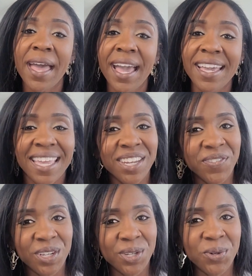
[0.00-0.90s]
back, and
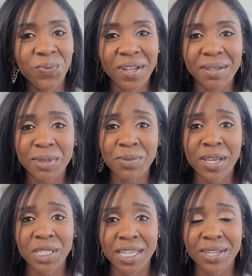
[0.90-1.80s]
if you're new, welcome to
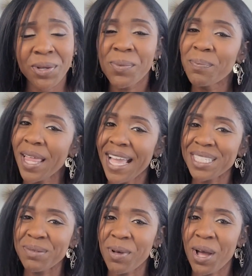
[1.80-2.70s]
my channel, Black
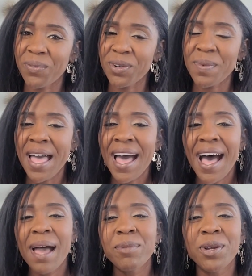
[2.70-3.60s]
to Ballroom.
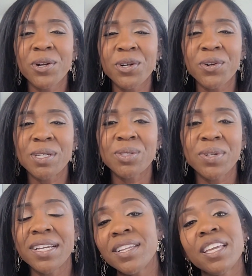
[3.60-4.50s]
I'm your girl, Crystal,
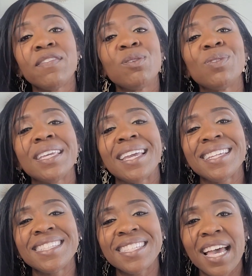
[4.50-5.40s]
here to give you the
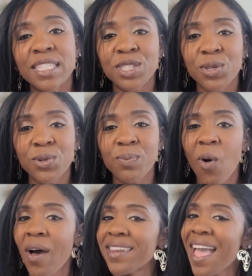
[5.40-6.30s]
inside scoop
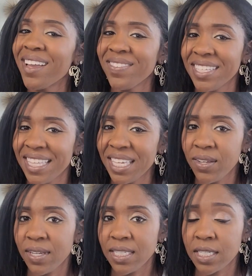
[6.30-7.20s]
on everything
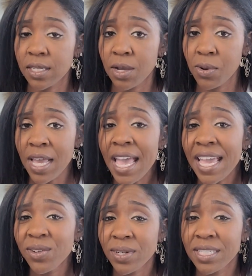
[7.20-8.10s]
you need to know
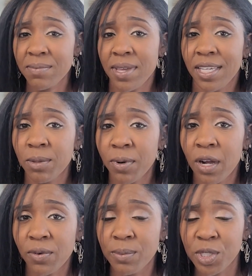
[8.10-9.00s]
in order to make your
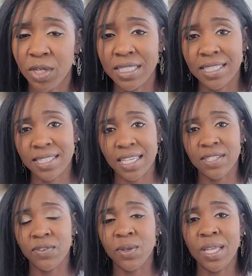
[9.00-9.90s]
ballroom journey
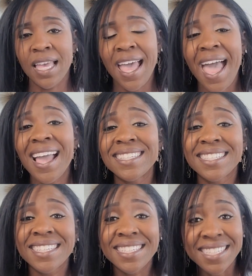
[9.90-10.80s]
successful. And
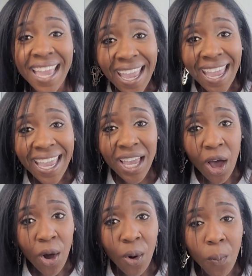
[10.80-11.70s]
today,
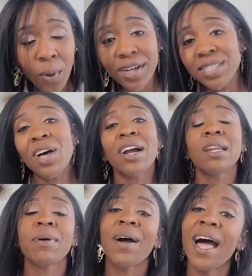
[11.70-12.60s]
we're
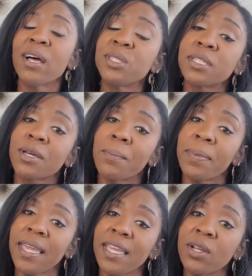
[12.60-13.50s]
talking about how to
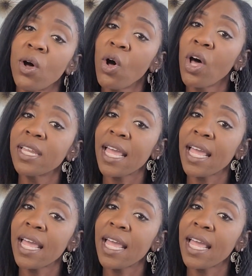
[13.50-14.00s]
compete on